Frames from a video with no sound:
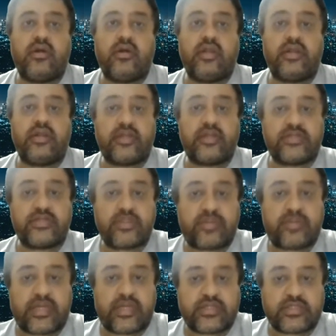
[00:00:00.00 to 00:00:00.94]
increase the
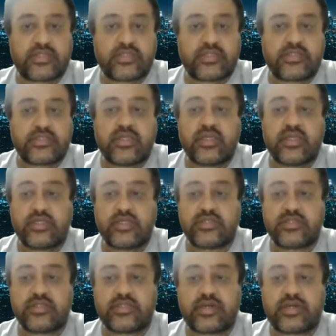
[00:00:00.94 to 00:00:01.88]
prices
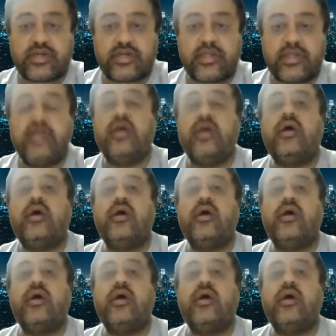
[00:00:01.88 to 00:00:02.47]
consistently,